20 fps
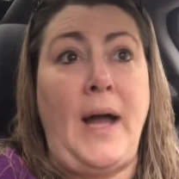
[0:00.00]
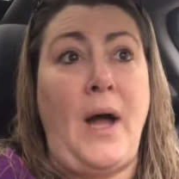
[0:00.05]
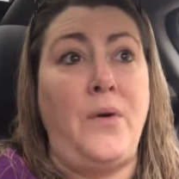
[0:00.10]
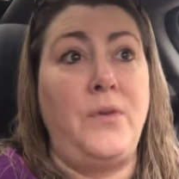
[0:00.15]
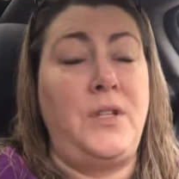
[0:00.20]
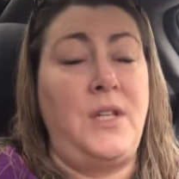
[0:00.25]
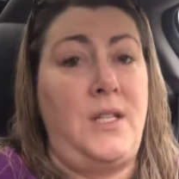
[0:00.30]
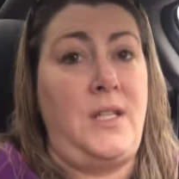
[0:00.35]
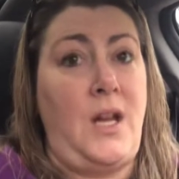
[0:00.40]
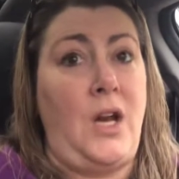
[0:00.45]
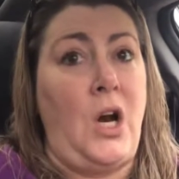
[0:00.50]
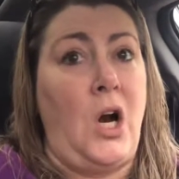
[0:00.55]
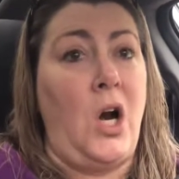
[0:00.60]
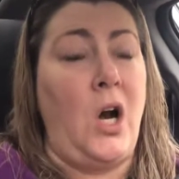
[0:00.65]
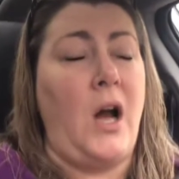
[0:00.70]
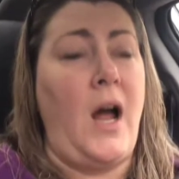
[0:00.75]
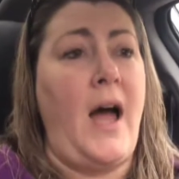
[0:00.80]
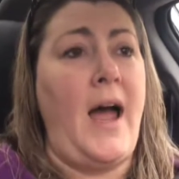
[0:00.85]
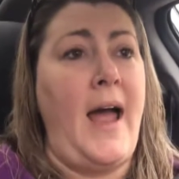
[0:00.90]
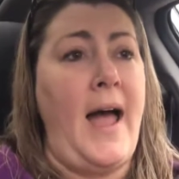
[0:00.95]
out to
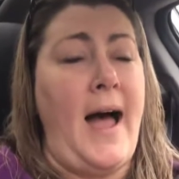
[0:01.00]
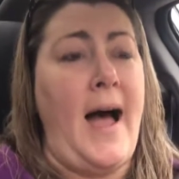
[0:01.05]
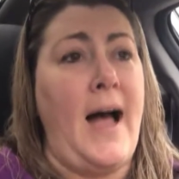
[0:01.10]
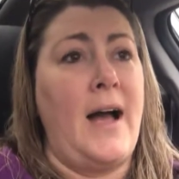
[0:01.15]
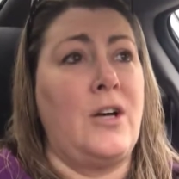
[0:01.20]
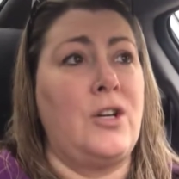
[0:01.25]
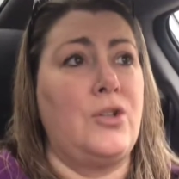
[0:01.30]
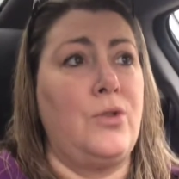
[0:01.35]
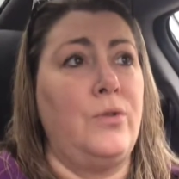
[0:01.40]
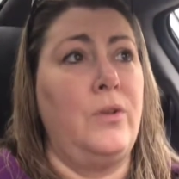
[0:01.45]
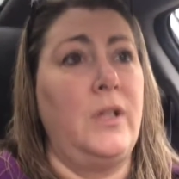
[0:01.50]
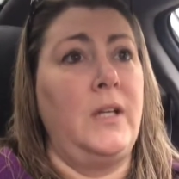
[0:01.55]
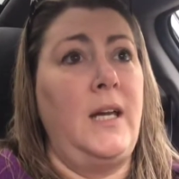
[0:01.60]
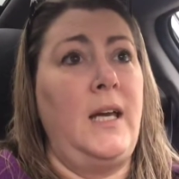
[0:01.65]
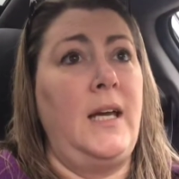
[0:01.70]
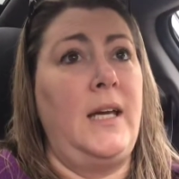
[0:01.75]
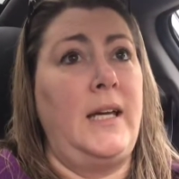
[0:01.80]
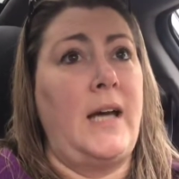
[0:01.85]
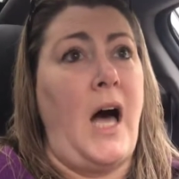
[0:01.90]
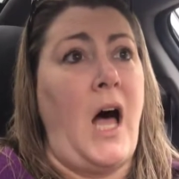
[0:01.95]
dinner. I
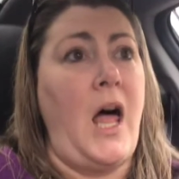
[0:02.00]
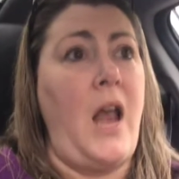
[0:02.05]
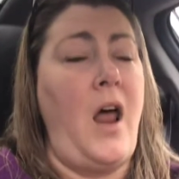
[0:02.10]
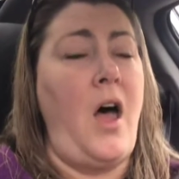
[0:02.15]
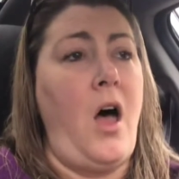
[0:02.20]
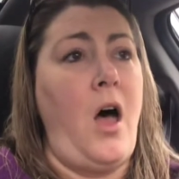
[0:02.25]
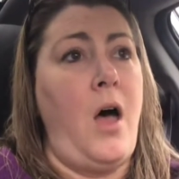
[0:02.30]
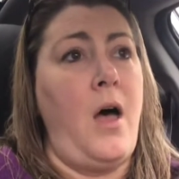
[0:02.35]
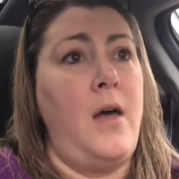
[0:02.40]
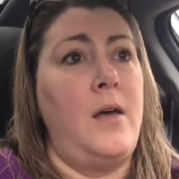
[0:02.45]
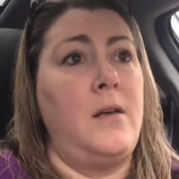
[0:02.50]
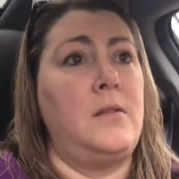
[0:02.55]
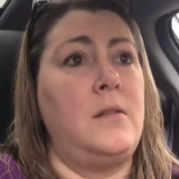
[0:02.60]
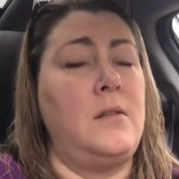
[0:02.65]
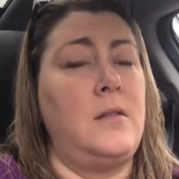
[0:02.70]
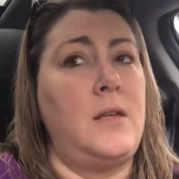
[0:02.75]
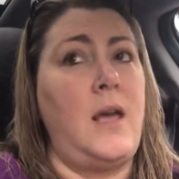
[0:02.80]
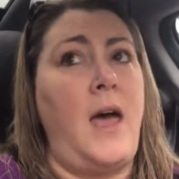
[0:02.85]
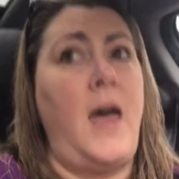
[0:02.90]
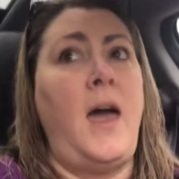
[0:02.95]
actually got us